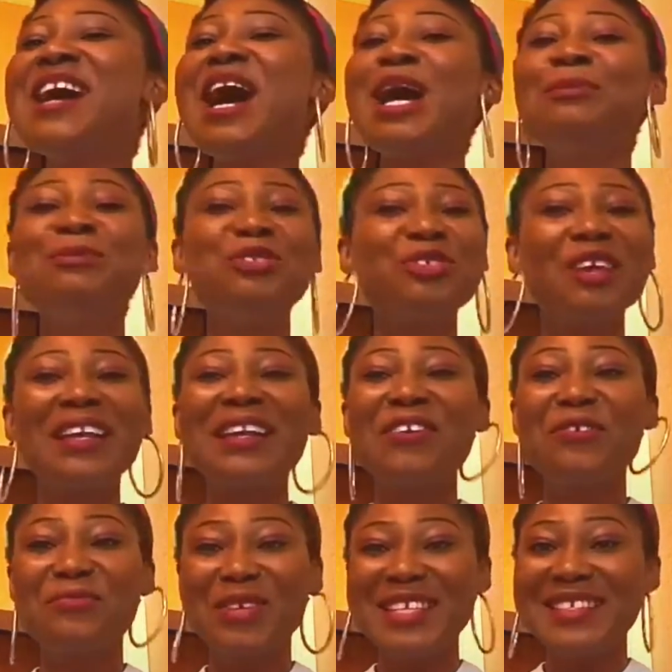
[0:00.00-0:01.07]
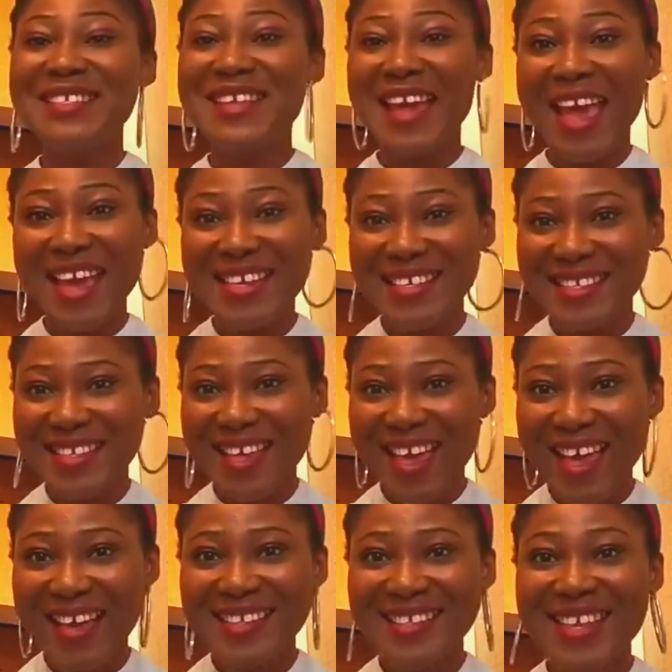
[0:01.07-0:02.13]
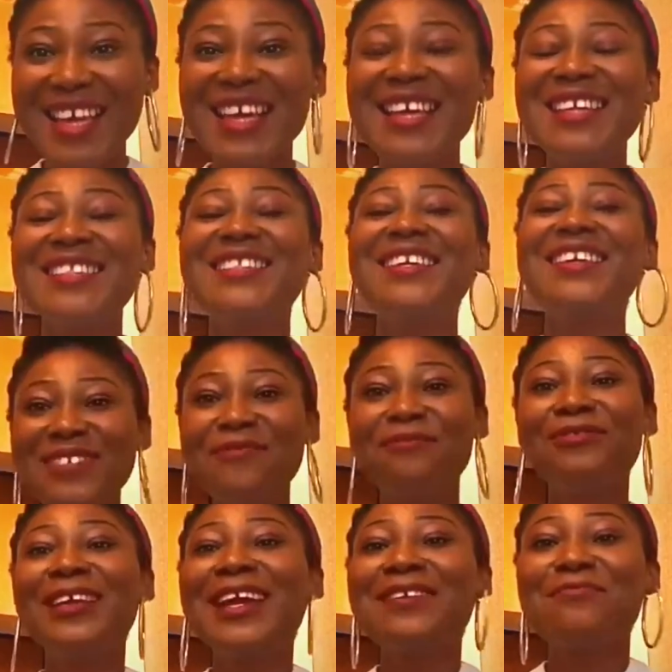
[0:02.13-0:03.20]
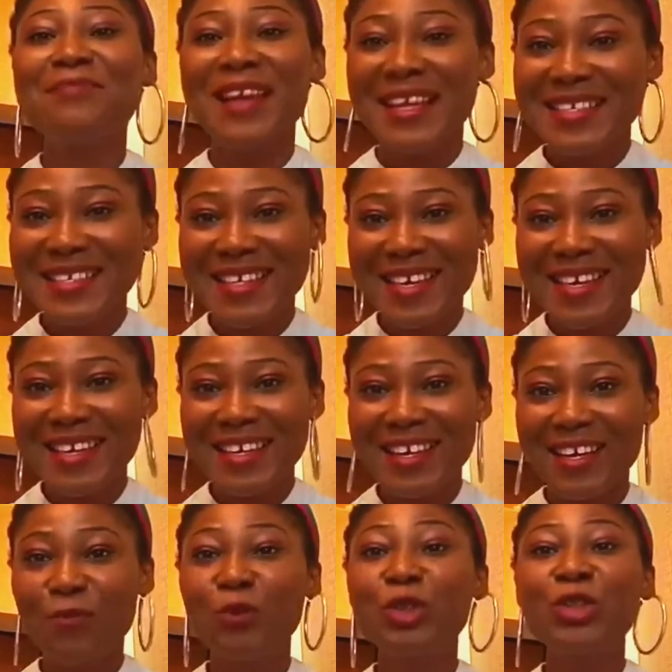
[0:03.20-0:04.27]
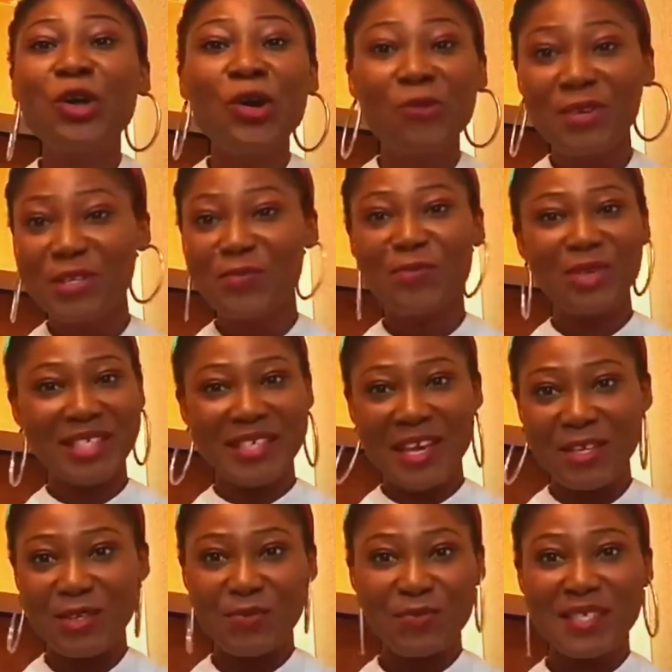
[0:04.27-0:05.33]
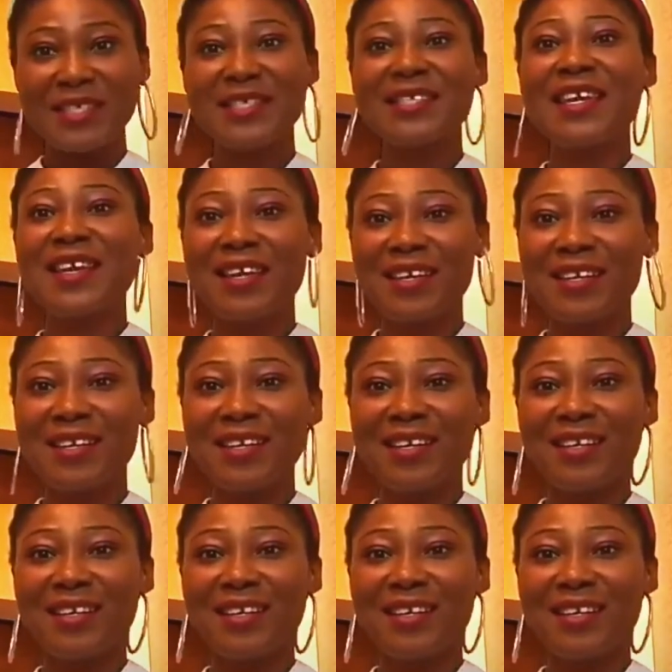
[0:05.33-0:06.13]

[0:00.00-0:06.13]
I'm sure there will be days that the phlegmatic would always pretend to be sick.